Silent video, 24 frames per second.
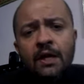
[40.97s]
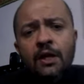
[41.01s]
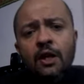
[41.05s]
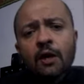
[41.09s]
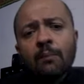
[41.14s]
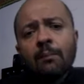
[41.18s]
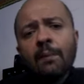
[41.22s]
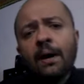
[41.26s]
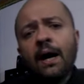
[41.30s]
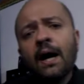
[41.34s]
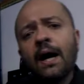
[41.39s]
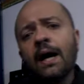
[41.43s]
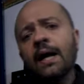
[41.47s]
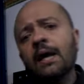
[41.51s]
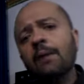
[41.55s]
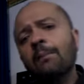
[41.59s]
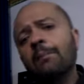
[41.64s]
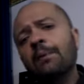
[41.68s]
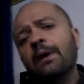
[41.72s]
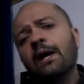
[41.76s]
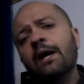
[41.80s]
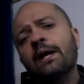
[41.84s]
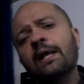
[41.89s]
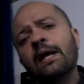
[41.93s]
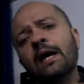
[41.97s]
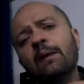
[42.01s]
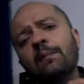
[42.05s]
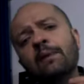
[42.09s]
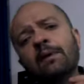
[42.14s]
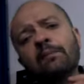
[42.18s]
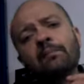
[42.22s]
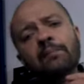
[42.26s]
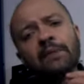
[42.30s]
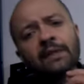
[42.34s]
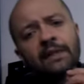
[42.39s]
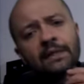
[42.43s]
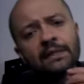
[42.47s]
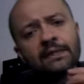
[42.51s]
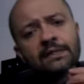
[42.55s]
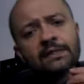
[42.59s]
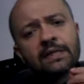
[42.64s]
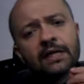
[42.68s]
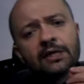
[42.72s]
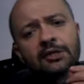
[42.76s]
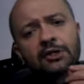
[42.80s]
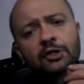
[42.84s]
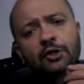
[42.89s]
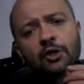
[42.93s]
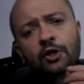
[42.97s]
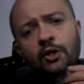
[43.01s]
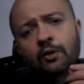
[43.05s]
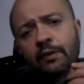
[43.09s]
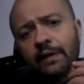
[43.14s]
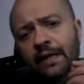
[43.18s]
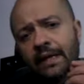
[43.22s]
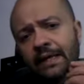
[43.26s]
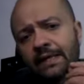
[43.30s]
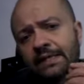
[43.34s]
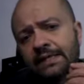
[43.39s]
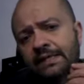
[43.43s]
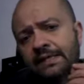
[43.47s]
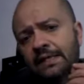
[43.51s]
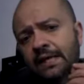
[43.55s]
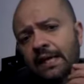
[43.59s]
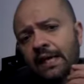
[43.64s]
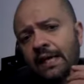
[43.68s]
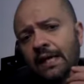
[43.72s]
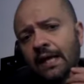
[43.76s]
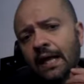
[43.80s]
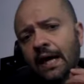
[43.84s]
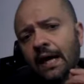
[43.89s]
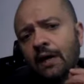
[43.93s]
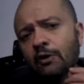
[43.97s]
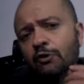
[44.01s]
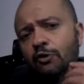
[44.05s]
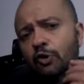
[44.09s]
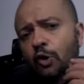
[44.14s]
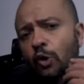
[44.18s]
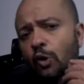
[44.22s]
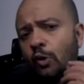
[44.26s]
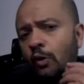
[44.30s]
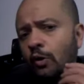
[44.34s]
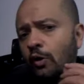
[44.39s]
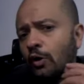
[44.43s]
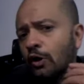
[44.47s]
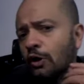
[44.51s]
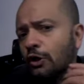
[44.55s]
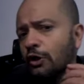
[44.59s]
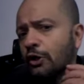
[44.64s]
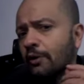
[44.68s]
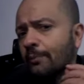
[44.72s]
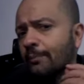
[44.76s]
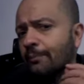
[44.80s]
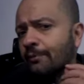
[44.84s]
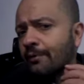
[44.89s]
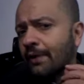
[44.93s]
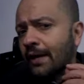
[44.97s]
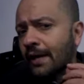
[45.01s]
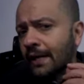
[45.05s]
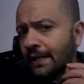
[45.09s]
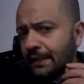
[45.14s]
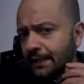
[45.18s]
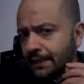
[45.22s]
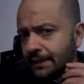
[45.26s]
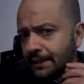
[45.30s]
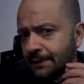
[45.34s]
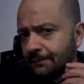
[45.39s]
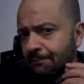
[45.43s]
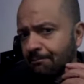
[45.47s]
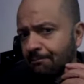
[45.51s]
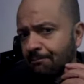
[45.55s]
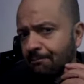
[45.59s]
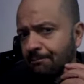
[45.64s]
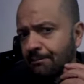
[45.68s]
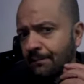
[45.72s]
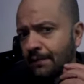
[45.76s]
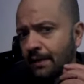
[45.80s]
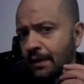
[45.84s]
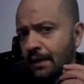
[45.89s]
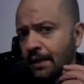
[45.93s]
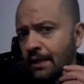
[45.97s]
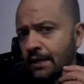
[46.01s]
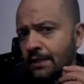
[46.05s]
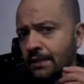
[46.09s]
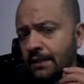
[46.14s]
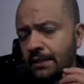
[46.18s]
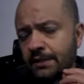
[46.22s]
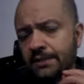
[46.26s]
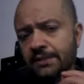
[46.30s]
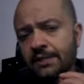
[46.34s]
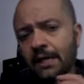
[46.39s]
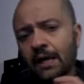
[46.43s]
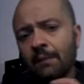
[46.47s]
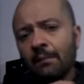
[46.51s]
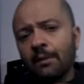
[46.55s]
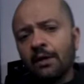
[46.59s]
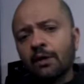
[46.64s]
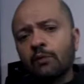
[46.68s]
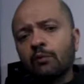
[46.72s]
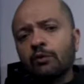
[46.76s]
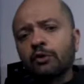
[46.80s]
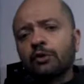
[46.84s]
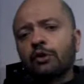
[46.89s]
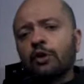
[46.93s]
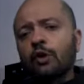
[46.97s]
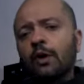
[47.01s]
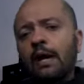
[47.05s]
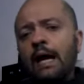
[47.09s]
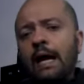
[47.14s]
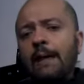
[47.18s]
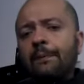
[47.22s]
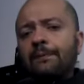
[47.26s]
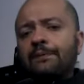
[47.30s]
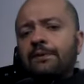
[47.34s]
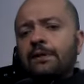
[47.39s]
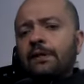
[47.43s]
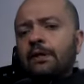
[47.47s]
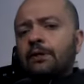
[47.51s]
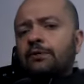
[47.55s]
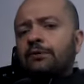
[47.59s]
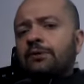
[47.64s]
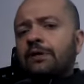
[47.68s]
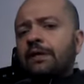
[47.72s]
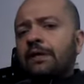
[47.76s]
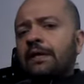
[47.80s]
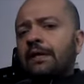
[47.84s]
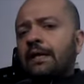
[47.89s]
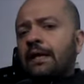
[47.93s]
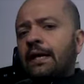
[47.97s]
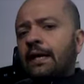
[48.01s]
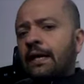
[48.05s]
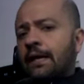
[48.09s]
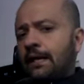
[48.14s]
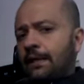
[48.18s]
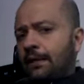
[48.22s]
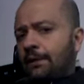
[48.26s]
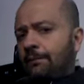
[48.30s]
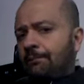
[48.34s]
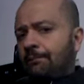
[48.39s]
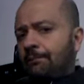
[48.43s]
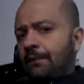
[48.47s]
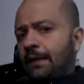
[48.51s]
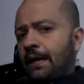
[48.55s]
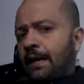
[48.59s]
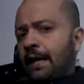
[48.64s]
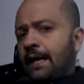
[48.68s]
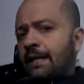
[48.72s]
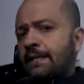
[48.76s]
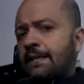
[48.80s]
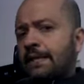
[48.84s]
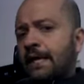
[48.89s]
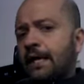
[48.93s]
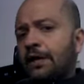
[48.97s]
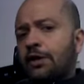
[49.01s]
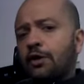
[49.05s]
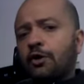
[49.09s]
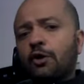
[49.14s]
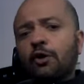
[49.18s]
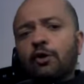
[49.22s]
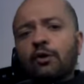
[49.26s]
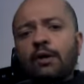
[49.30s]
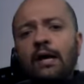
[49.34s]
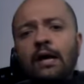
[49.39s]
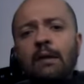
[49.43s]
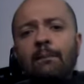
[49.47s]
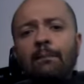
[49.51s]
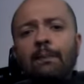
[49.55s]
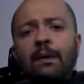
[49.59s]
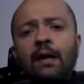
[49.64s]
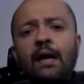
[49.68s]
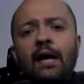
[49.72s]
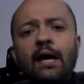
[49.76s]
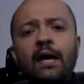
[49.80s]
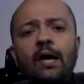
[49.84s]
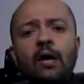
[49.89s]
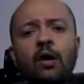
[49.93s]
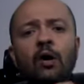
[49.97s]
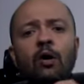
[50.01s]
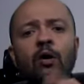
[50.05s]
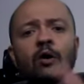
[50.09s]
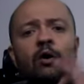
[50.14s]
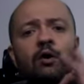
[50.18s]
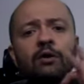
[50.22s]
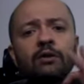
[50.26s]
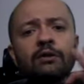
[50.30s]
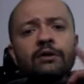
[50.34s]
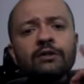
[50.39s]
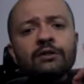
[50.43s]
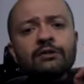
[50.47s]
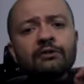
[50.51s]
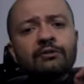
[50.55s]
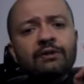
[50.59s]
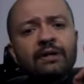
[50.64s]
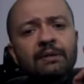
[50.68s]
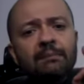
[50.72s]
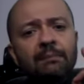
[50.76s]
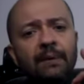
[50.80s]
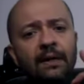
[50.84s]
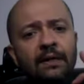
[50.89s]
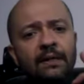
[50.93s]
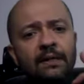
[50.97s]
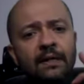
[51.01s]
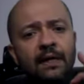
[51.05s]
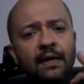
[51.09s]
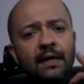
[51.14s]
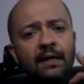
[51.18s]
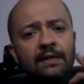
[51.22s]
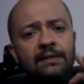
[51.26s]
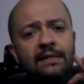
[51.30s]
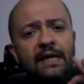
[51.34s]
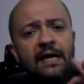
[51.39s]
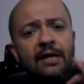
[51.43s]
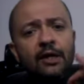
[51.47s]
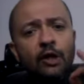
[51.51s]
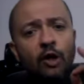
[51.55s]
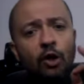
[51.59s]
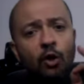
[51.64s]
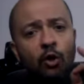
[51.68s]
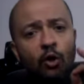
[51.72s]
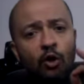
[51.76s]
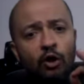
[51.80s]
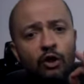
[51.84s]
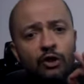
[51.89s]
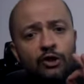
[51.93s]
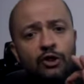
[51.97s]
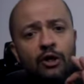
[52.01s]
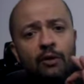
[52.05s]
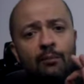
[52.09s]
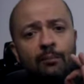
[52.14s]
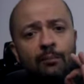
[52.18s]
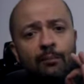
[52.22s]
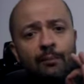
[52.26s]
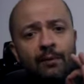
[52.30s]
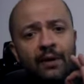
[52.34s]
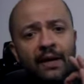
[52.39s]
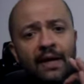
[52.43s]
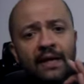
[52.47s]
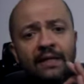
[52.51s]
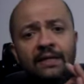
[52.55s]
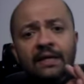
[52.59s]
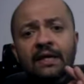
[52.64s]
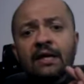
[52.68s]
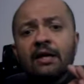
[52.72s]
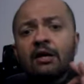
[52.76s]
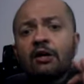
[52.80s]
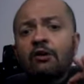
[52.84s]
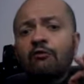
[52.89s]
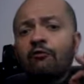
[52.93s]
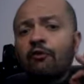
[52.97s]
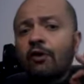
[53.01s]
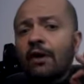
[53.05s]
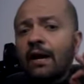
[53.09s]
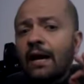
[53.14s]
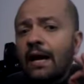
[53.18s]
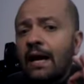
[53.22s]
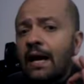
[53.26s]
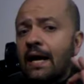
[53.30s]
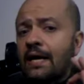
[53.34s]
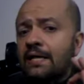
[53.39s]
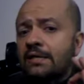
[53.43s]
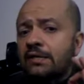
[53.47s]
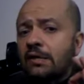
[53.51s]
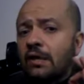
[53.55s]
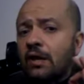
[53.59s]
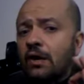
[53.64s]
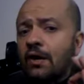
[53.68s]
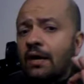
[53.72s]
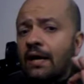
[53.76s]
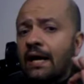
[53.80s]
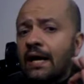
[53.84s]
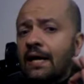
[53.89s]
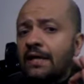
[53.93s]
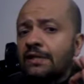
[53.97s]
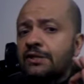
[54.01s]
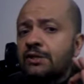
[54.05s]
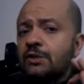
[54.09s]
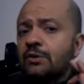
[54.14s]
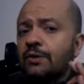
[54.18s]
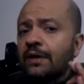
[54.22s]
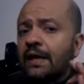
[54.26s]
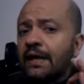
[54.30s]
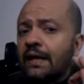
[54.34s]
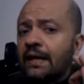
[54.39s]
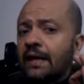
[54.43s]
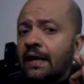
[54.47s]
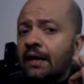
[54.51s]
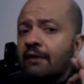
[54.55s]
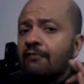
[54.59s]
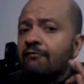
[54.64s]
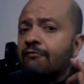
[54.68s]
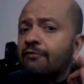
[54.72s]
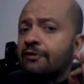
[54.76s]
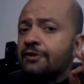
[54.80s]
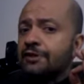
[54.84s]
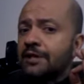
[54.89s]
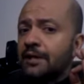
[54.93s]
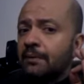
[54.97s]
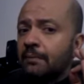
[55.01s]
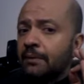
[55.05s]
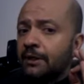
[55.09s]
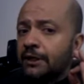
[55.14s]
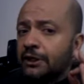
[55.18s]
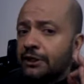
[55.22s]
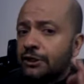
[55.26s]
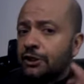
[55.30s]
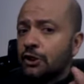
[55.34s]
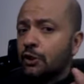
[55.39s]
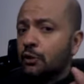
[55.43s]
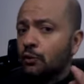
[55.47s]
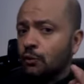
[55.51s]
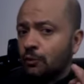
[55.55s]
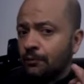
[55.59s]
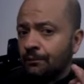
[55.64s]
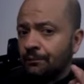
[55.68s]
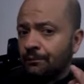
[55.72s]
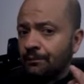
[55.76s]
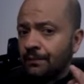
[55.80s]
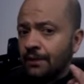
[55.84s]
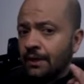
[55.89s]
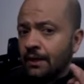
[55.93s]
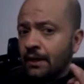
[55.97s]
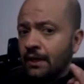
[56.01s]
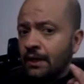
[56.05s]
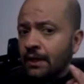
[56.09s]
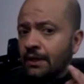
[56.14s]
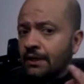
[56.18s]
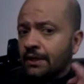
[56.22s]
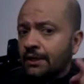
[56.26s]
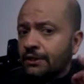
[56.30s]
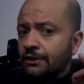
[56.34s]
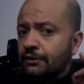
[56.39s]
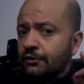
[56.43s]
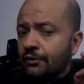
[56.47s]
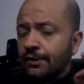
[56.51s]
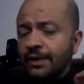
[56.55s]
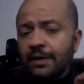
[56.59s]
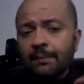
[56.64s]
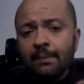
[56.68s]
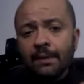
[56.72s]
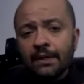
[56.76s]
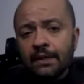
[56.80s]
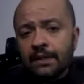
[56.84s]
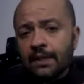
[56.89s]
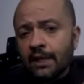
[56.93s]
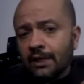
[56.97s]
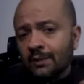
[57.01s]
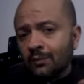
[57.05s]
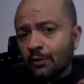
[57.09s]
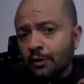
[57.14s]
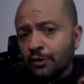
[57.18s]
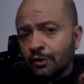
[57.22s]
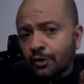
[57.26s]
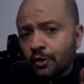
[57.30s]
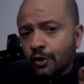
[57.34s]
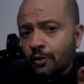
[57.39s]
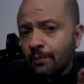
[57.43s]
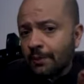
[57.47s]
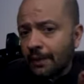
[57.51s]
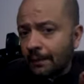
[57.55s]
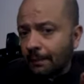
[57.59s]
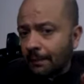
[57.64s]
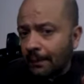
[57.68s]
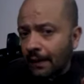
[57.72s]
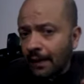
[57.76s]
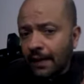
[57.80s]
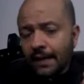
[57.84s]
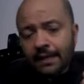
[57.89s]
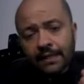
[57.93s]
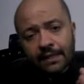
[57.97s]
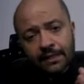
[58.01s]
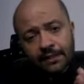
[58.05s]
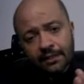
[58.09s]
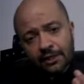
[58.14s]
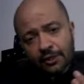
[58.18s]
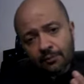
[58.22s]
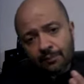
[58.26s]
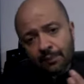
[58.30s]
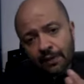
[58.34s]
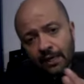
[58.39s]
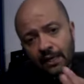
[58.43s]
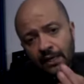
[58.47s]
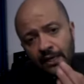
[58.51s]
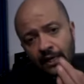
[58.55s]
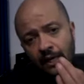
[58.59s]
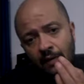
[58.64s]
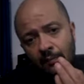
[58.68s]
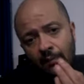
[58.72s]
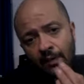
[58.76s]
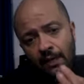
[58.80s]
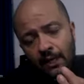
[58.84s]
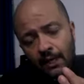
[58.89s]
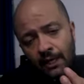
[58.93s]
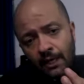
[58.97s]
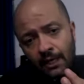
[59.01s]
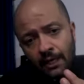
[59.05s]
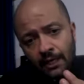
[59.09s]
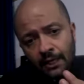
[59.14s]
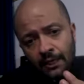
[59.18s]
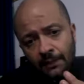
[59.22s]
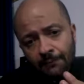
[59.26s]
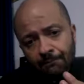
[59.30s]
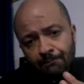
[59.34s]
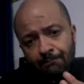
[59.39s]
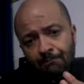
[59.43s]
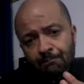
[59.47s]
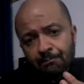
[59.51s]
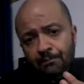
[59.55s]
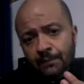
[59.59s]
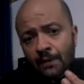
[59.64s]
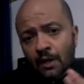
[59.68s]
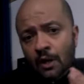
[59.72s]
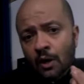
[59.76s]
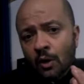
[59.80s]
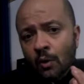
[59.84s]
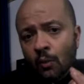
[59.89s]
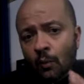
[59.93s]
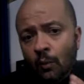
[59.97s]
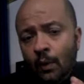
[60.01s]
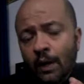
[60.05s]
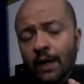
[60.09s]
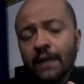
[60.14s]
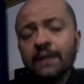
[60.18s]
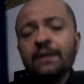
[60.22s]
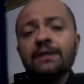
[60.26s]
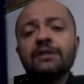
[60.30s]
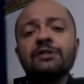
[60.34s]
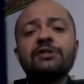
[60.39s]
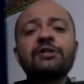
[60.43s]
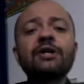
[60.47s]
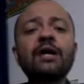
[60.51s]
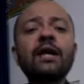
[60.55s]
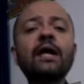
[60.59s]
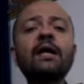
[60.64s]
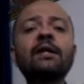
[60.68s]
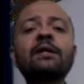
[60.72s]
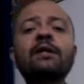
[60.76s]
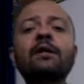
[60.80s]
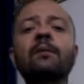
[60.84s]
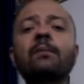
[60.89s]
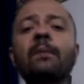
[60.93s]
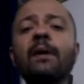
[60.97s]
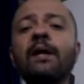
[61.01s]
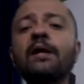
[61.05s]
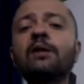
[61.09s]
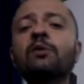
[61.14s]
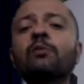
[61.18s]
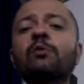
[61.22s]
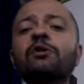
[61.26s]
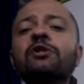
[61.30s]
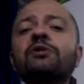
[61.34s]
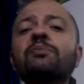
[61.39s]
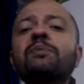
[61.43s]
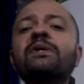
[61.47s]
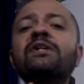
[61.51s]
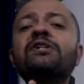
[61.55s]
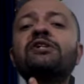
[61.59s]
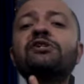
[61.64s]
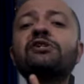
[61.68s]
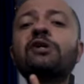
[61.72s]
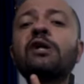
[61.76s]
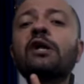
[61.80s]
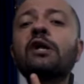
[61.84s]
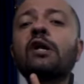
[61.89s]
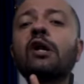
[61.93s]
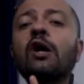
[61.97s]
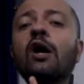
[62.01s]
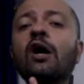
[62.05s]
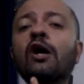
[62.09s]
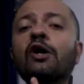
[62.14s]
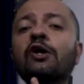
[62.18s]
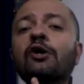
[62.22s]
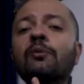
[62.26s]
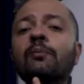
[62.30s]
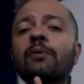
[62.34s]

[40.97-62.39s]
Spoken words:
Now, Bhaya Pranayama means that you're going to exhale out all your breath. The stomach would go absolutely in, and then you're going to apply all the three bandhas and hold your breath for as long as you can comfortably do. The three bandhas what you're going to be applying in this pranayama are: one, Jalandhar Band, which means chin lock.